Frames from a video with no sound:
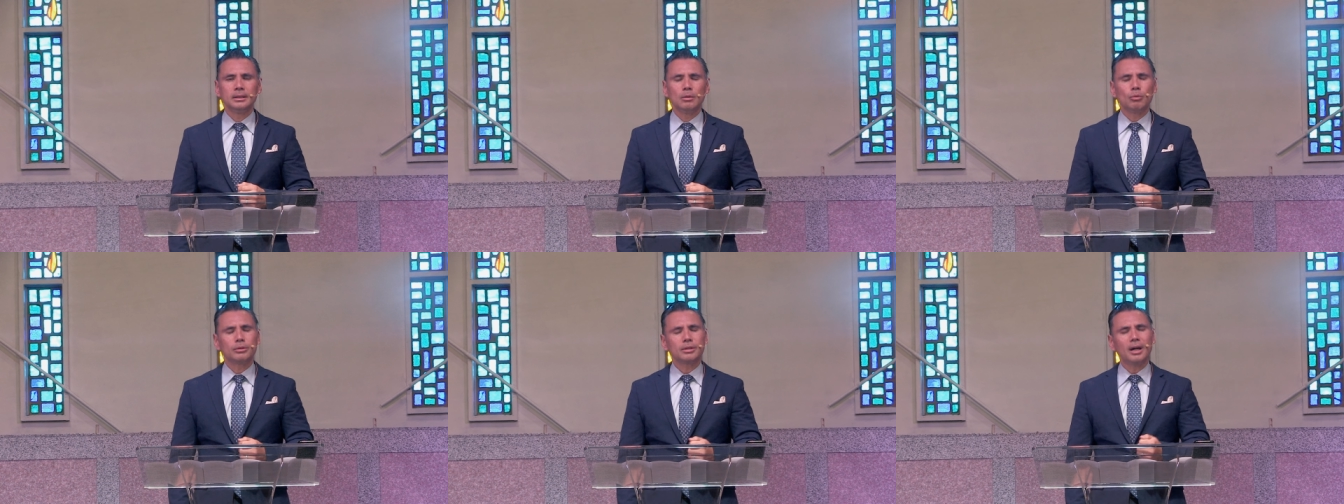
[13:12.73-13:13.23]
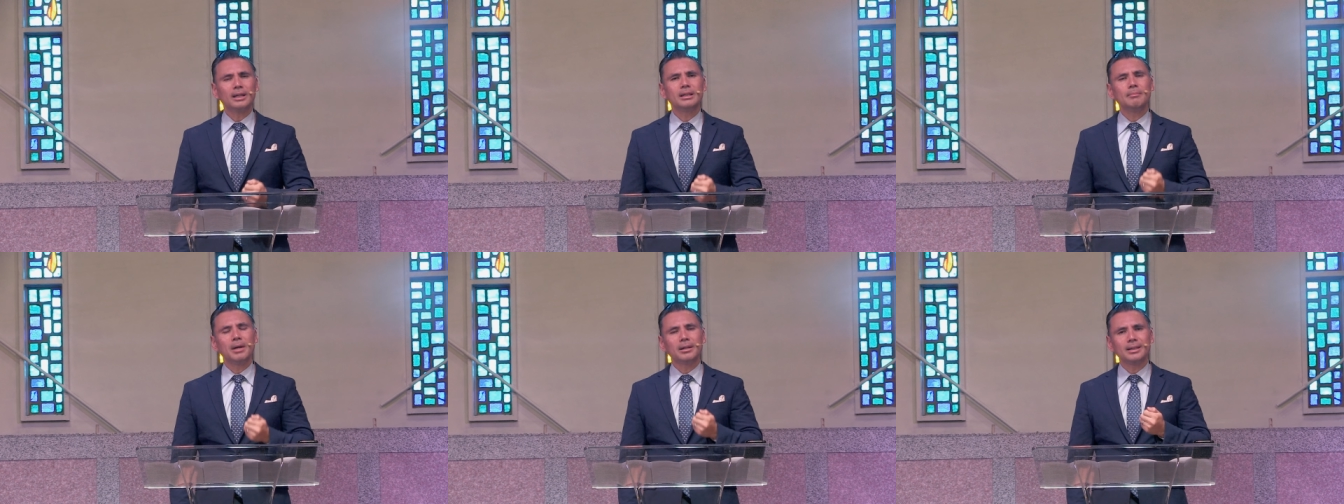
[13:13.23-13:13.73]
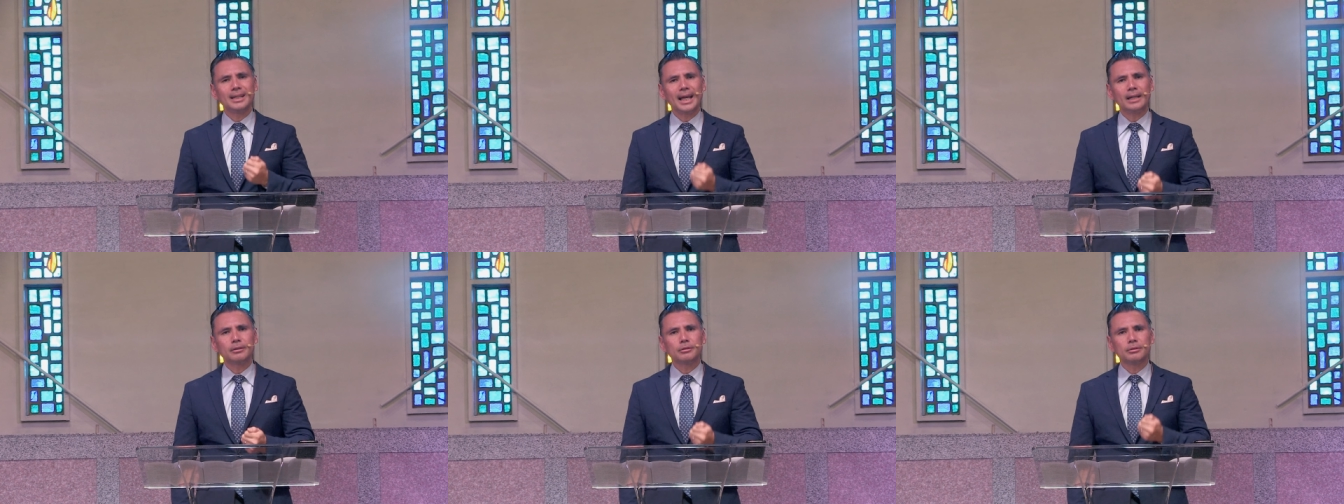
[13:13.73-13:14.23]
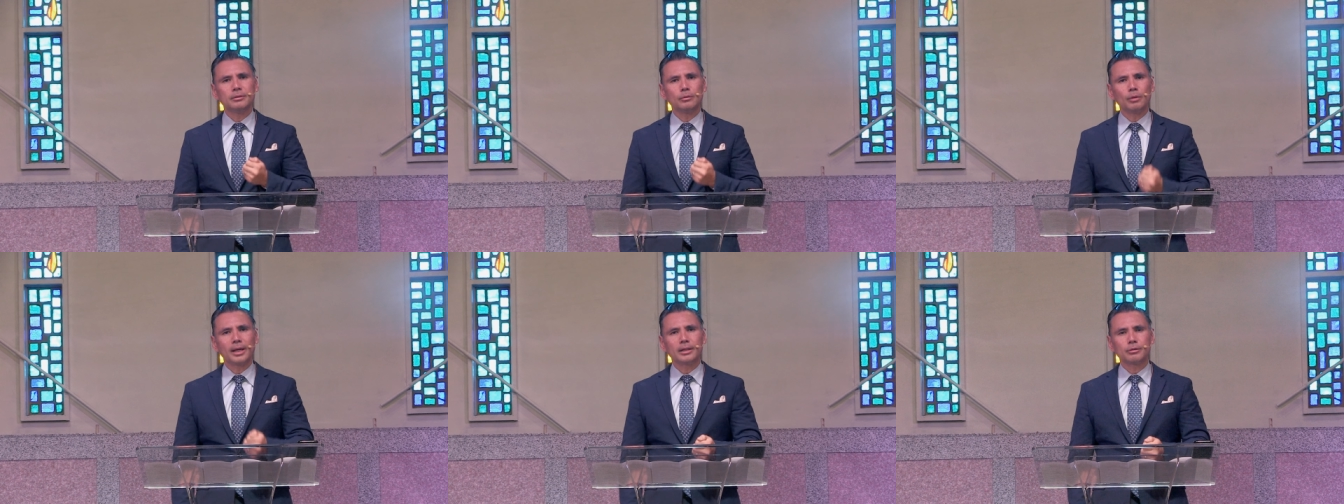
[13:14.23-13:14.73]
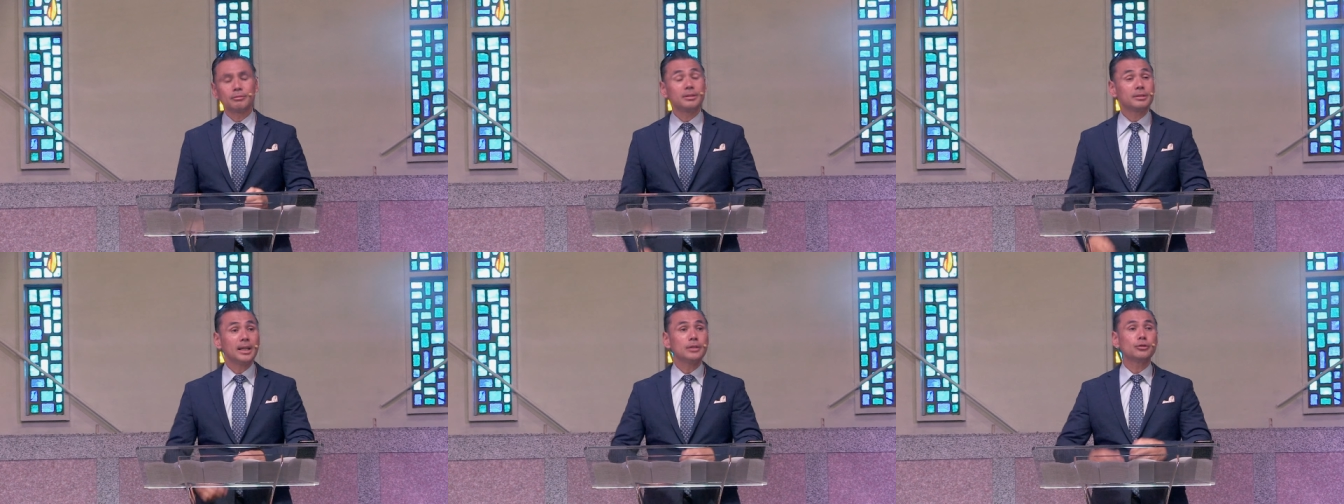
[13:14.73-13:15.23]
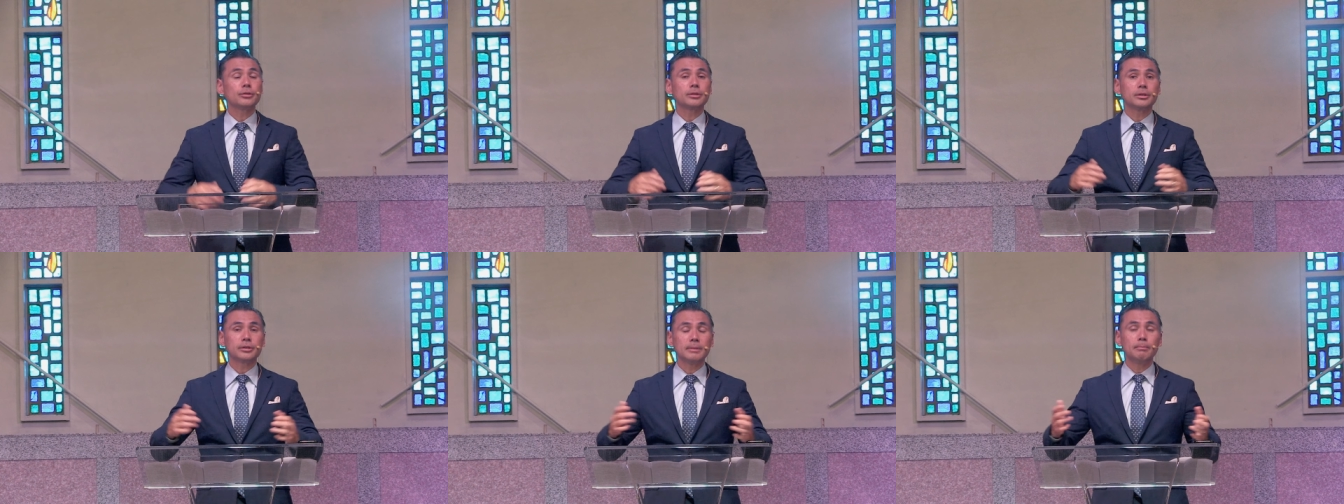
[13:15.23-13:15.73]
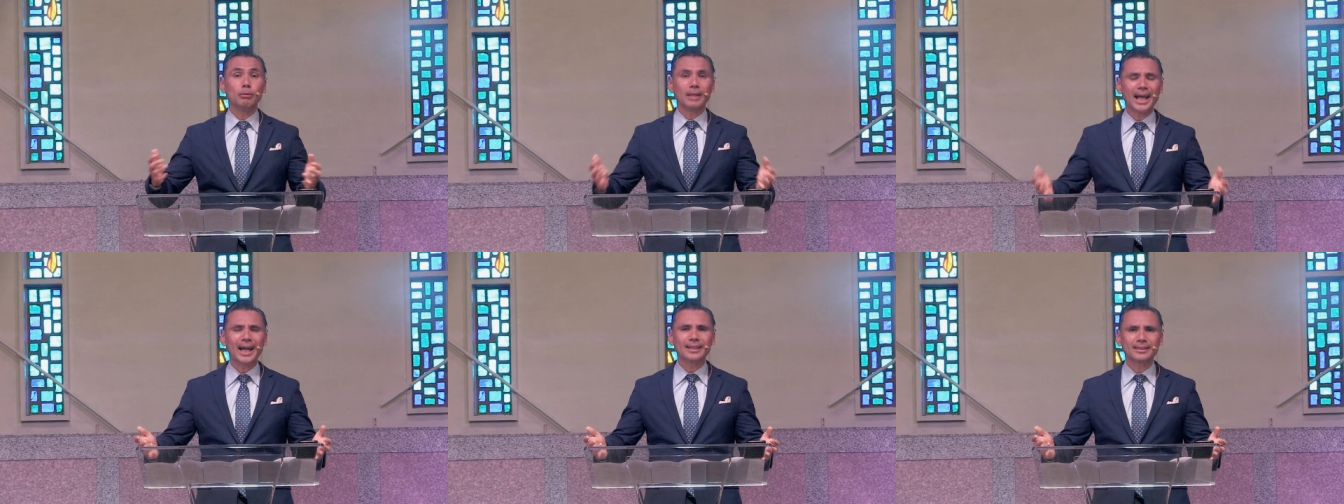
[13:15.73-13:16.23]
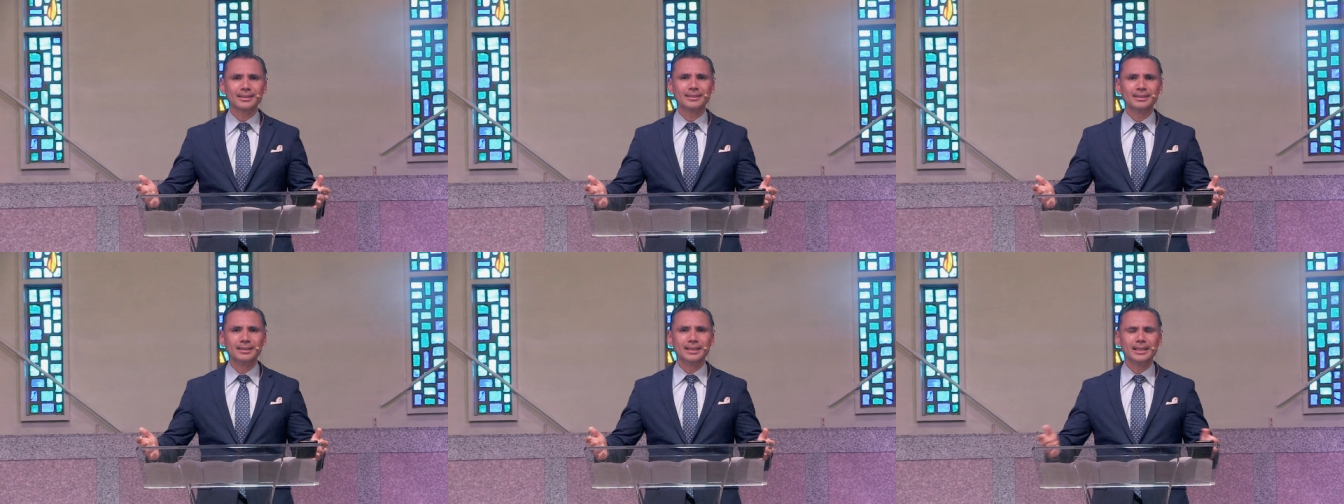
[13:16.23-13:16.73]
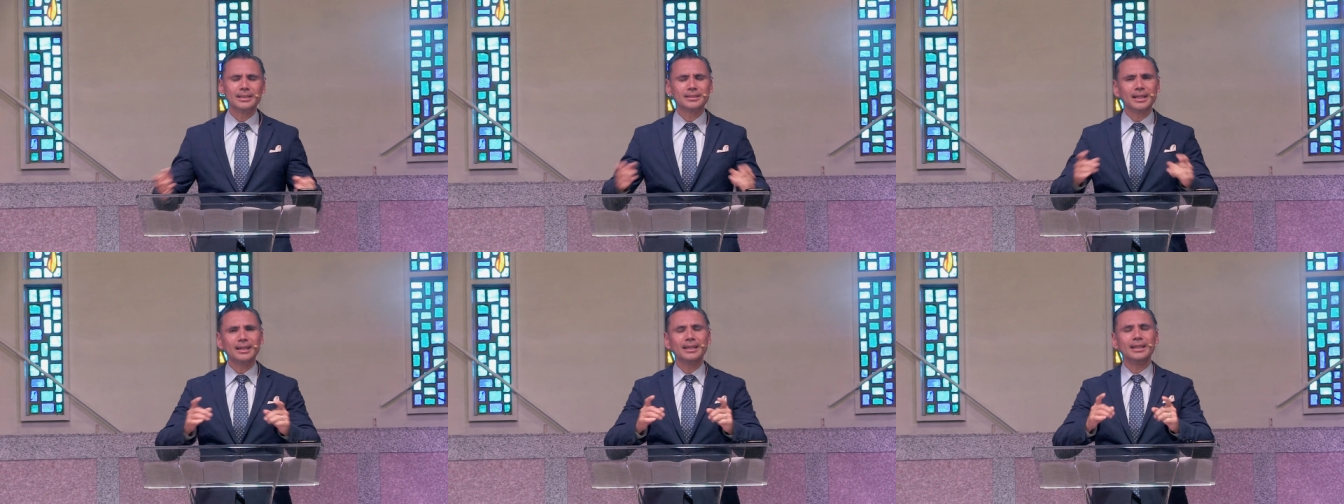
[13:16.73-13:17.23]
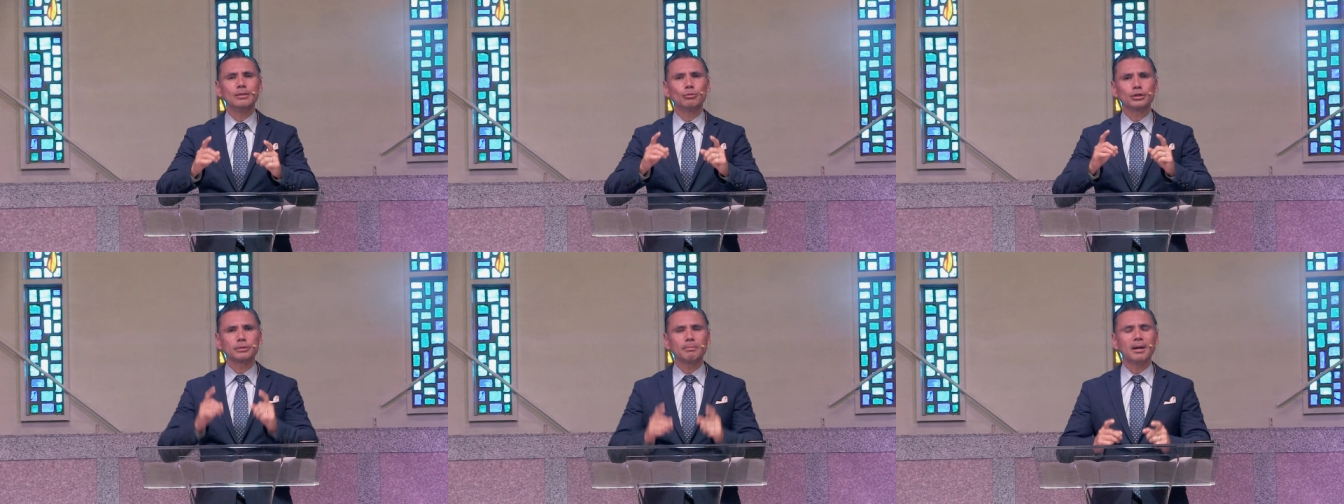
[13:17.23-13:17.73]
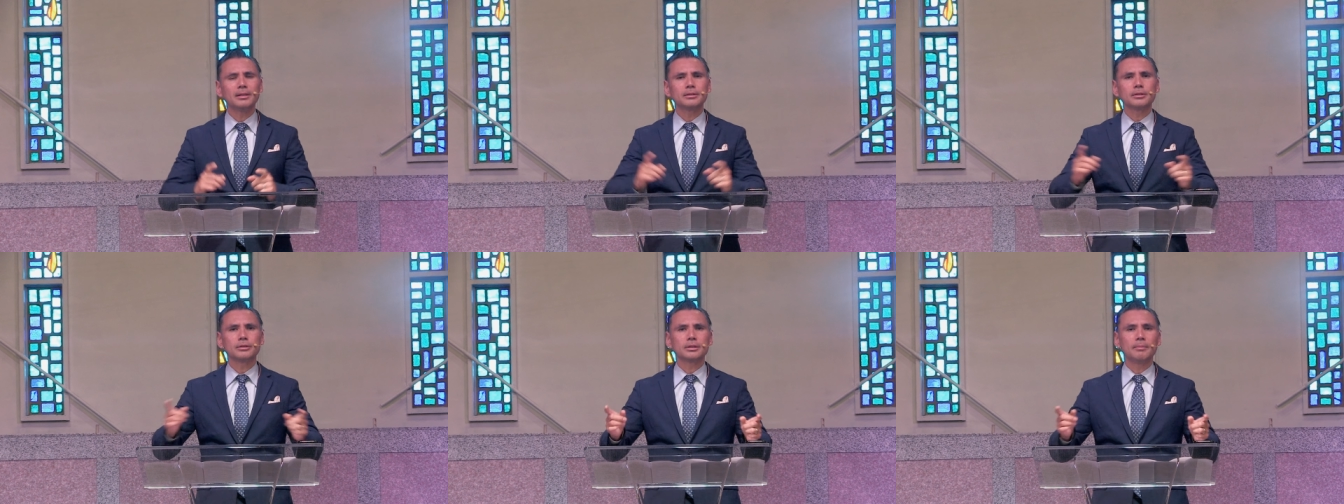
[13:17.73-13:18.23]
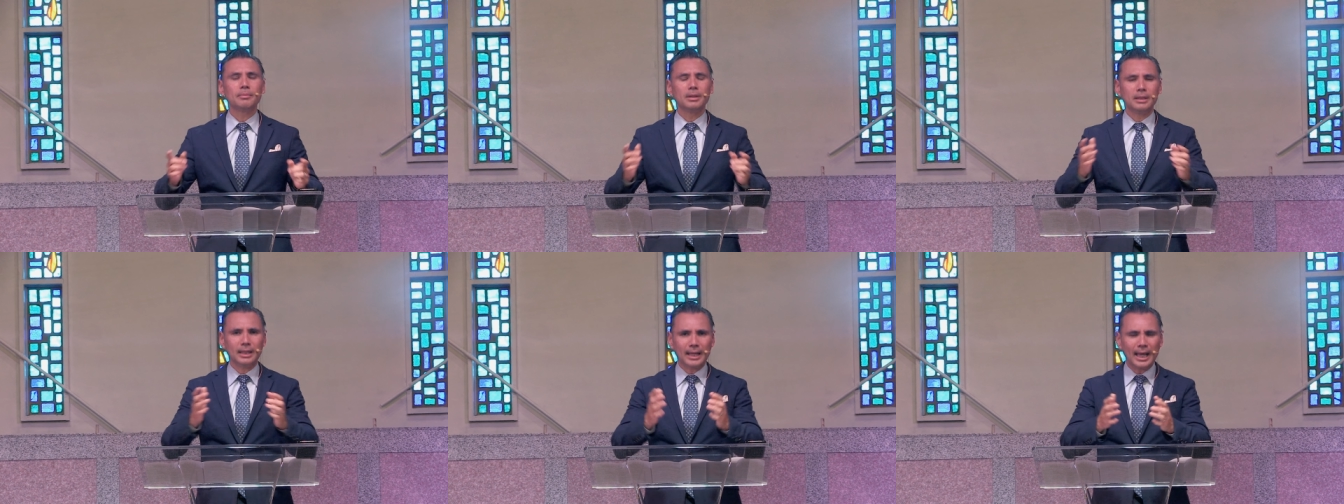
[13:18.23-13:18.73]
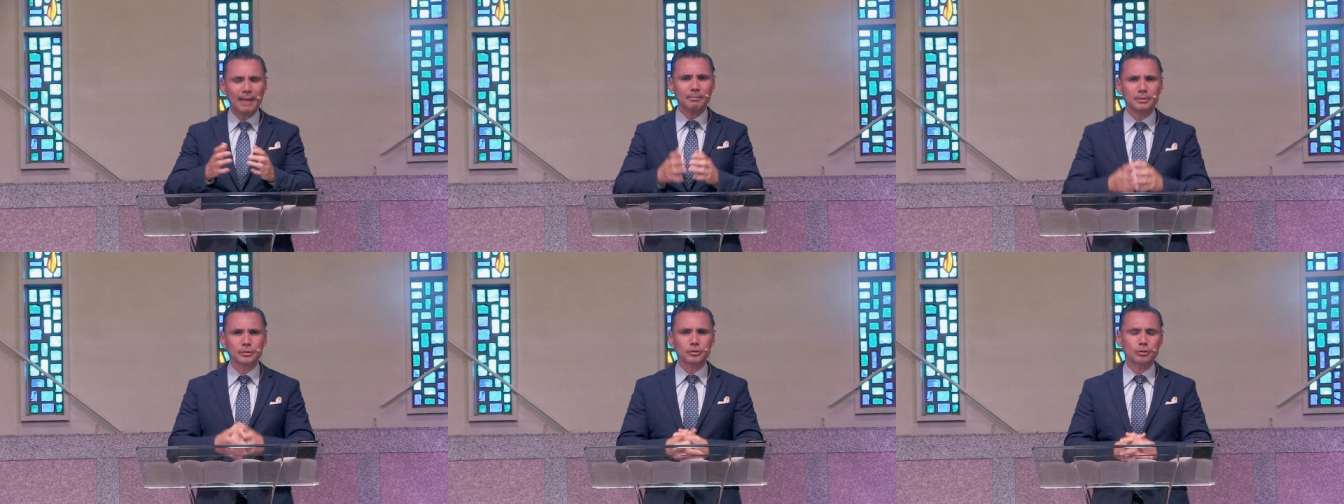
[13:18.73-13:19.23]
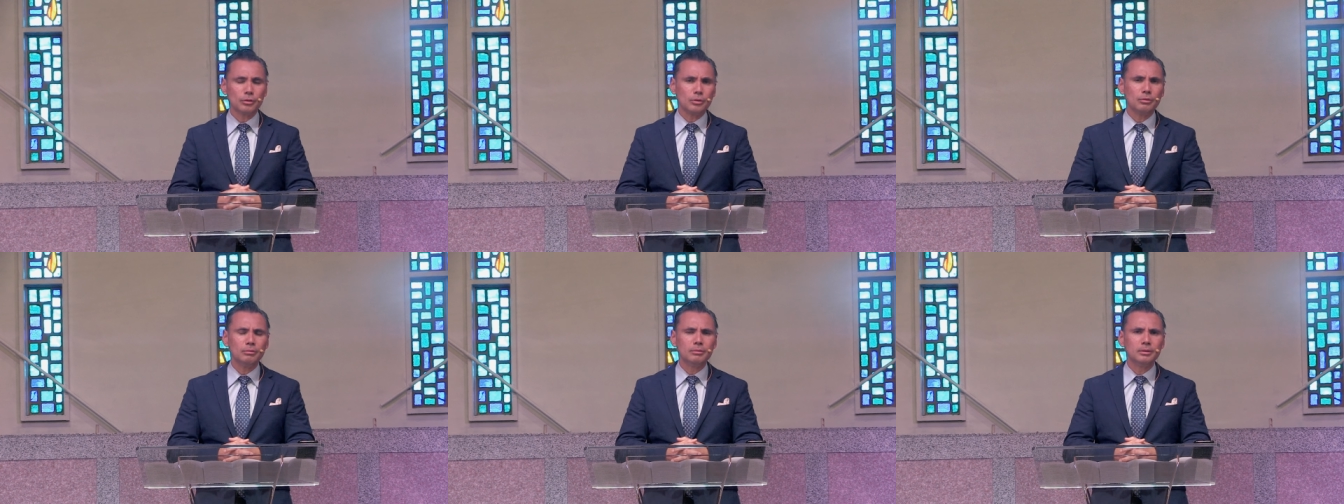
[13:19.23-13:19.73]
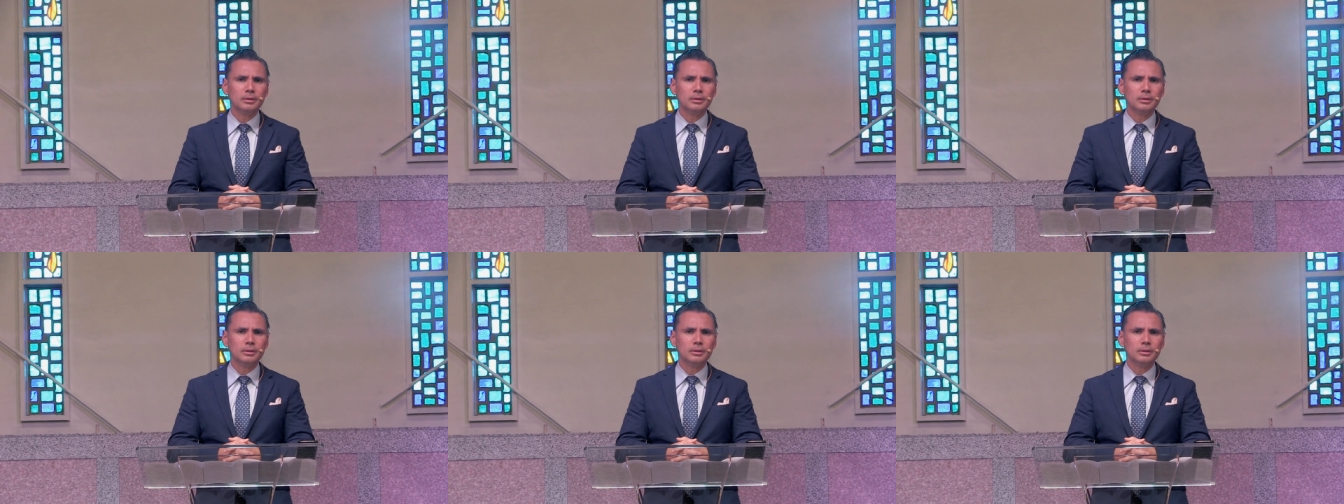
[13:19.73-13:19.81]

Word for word: We're talking about an attitude of gratitude. It's not just a simple act, it's not in response to something that happens to you.